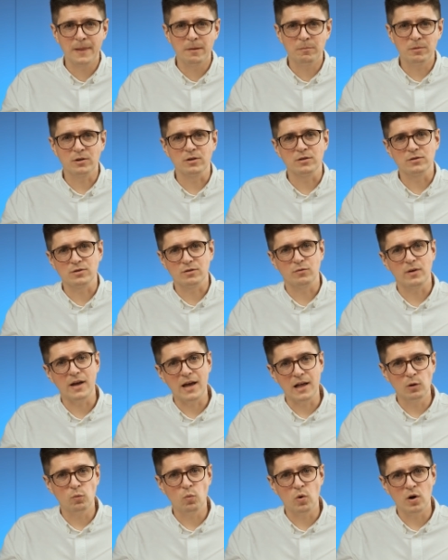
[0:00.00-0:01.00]
Because of
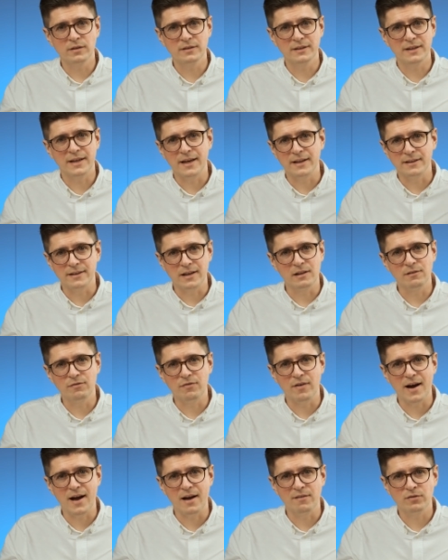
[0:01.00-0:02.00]
L1 and
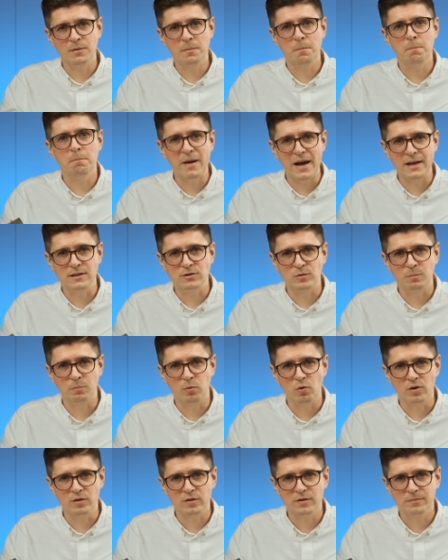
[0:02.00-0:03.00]
L5 band
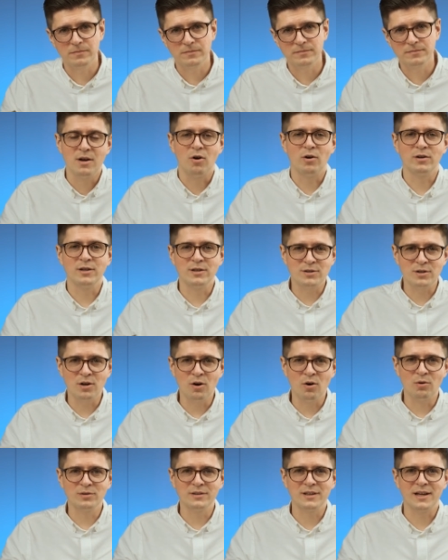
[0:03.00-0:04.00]
support. On its
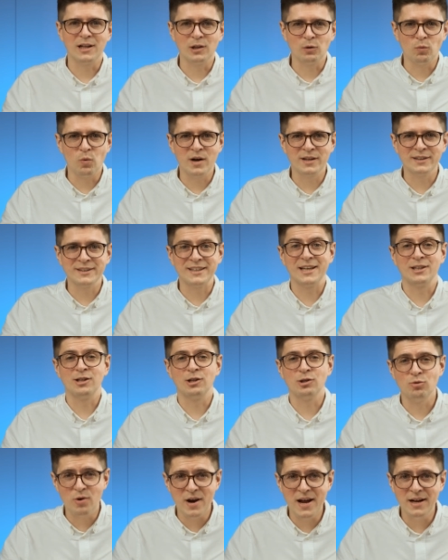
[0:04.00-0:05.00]
own, L1 can
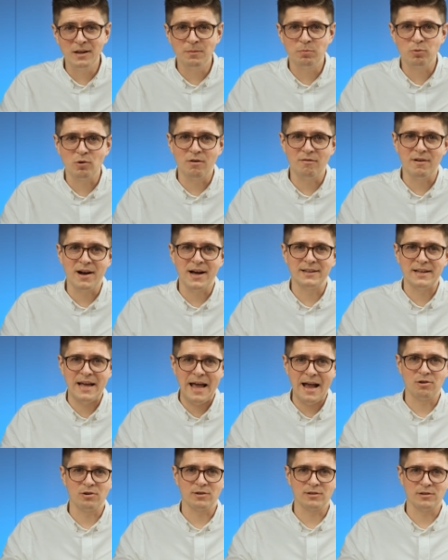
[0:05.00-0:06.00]
already provide
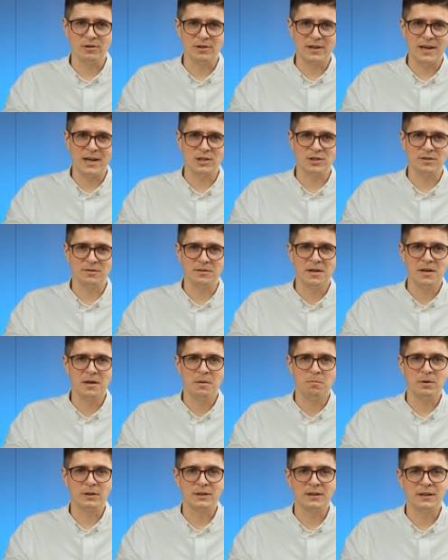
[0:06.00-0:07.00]
accurate location,
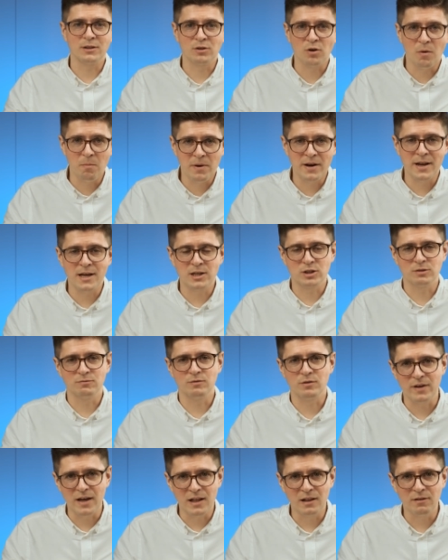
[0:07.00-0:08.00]
but in combination
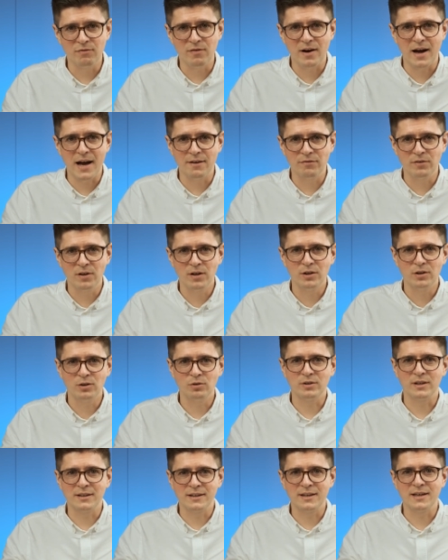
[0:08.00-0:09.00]
with L5,
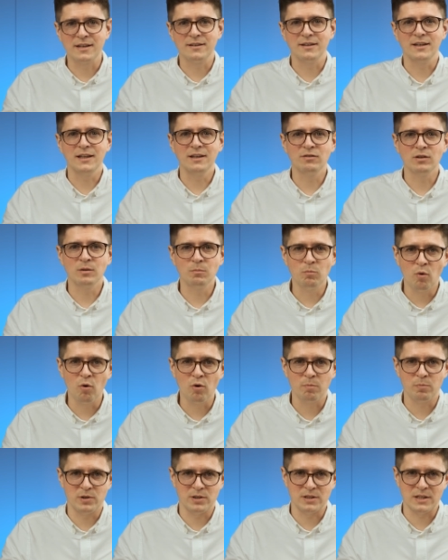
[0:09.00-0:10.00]
you can get even
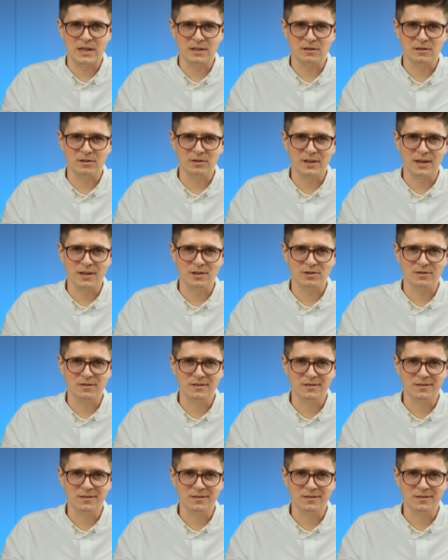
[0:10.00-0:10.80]
more precise location.